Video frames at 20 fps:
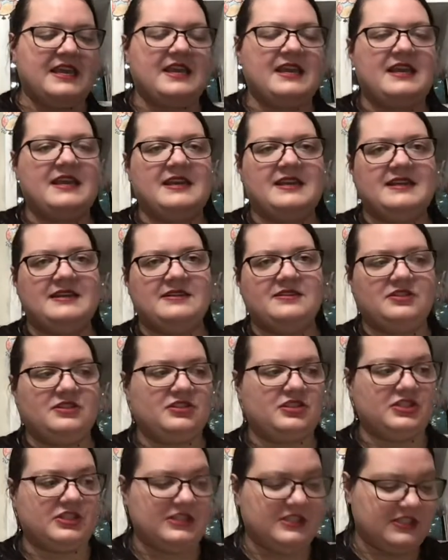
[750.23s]
and
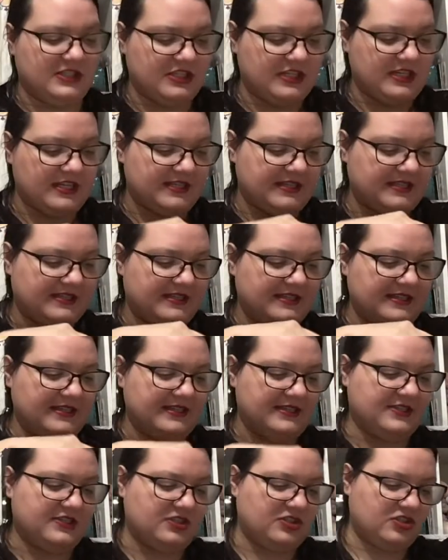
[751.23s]
she's
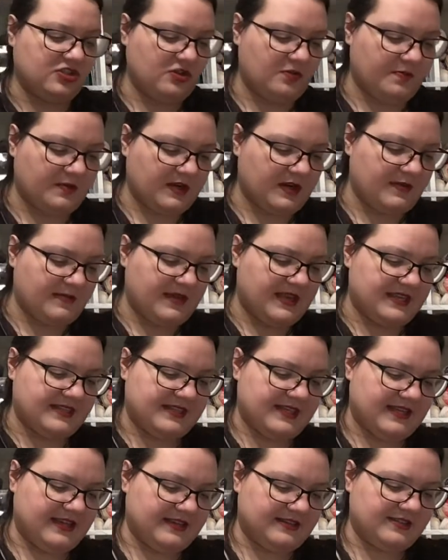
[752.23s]
just super
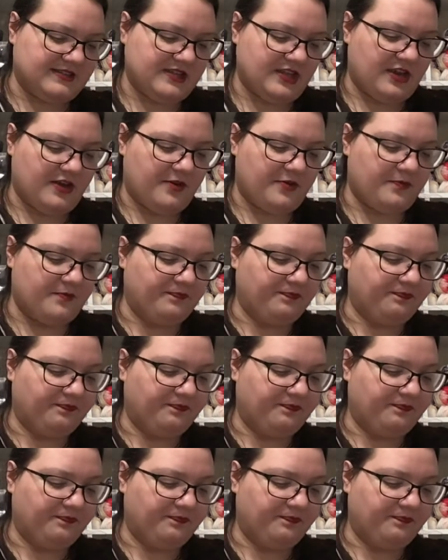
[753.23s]
amazing. So